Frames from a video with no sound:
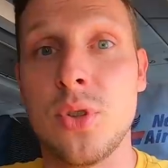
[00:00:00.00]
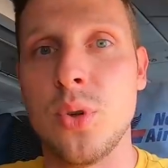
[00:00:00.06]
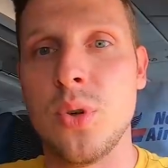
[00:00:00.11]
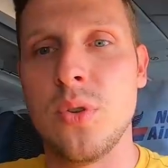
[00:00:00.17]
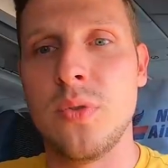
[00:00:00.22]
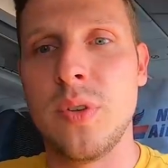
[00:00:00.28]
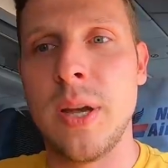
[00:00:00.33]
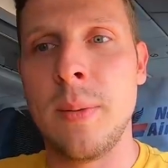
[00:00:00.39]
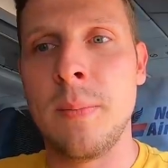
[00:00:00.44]

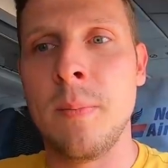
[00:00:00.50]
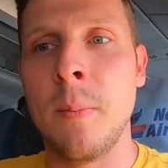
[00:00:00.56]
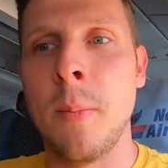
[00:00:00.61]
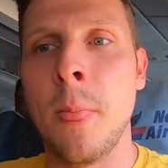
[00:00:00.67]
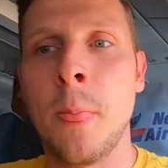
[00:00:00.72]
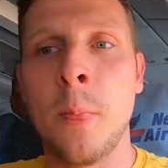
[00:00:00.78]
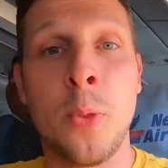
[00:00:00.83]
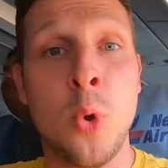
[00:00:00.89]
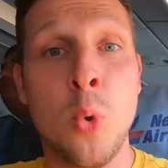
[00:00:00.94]
Two of them,
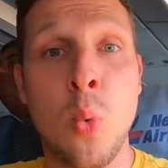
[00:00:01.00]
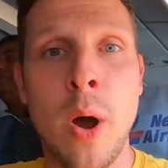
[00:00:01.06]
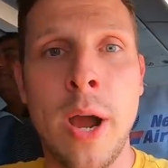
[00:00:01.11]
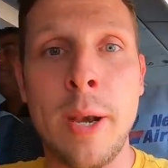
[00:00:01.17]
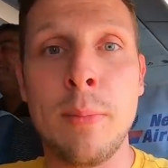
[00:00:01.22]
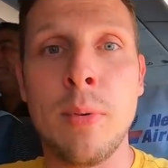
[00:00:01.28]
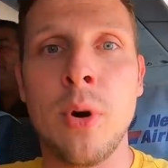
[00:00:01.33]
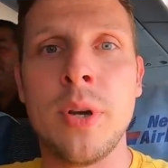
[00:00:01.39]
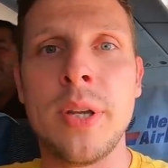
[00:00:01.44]
two
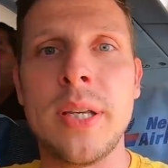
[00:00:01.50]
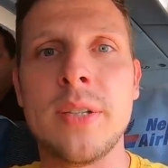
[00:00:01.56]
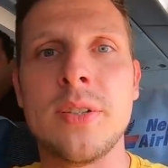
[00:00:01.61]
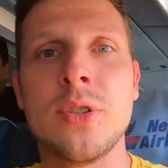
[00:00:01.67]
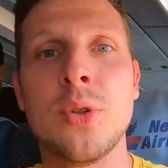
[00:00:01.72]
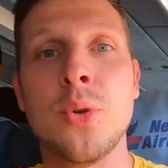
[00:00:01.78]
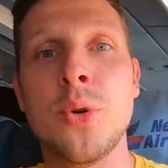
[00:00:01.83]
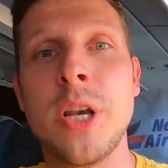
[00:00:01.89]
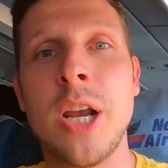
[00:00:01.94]
wide
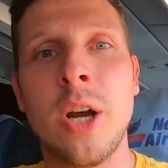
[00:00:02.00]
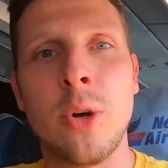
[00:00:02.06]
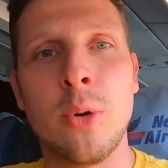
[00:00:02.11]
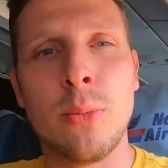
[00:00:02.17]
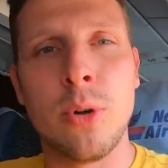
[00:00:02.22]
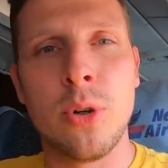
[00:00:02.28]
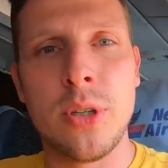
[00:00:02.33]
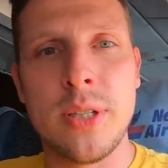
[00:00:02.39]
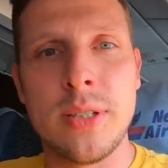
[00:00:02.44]
bodies, two narrow
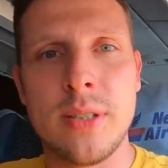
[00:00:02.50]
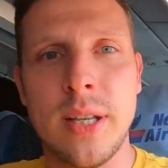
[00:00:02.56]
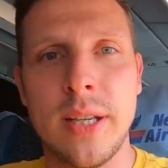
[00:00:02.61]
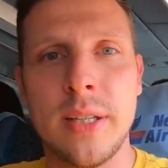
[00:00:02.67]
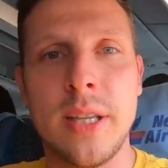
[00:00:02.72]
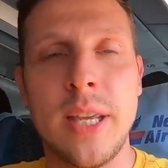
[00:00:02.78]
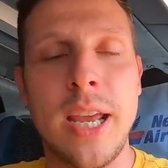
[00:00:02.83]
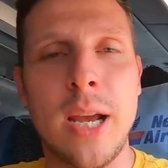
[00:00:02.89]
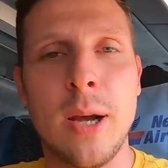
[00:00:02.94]
bodies
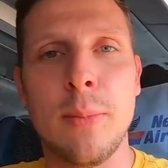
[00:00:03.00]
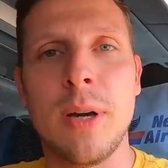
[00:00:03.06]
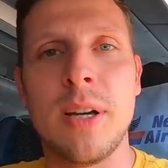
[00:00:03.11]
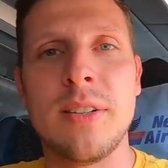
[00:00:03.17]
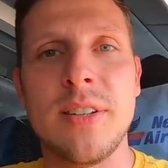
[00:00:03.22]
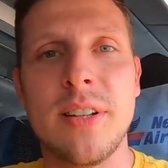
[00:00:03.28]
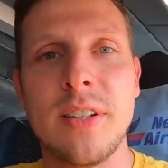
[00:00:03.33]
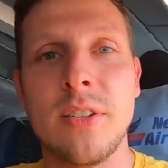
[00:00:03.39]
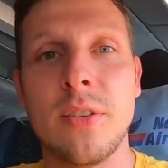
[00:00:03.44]
like the
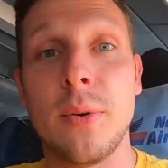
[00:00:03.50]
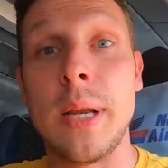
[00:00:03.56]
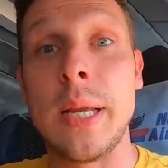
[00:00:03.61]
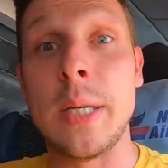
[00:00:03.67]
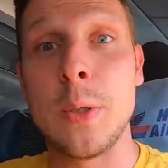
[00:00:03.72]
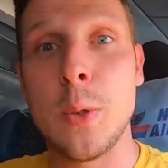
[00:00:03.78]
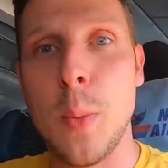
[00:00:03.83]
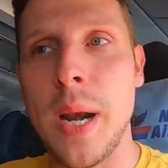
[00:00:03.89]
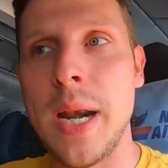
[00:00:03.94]
Airbus
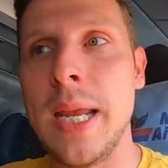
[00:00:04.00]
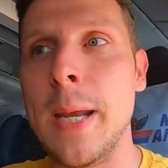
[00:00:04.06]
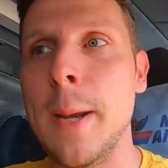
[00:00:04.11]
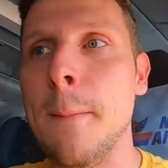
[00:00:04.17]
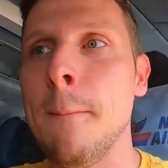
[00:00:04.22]
320.